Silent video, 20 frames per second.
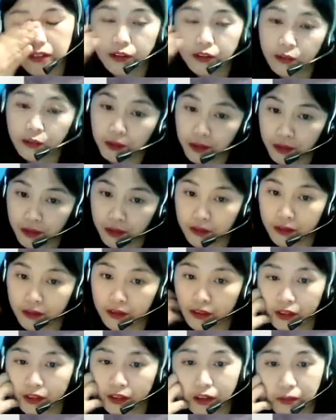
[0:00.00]
So when
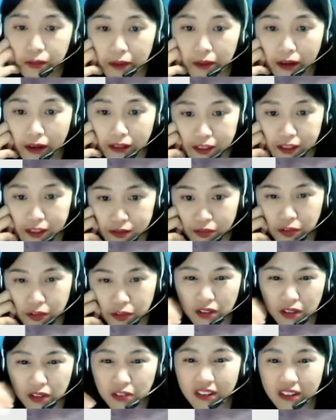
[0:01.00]
your parents
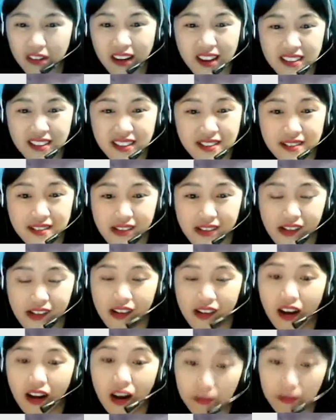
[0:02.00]
before there were less
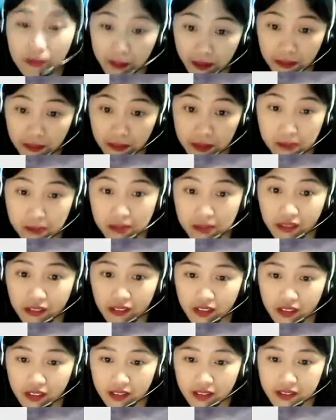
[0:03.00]
apartment
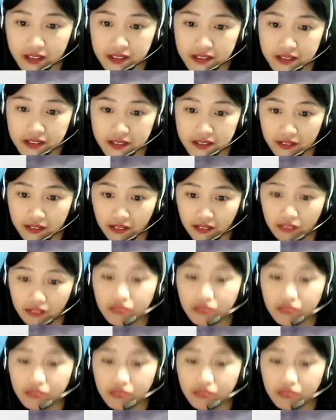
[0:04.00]
buildings.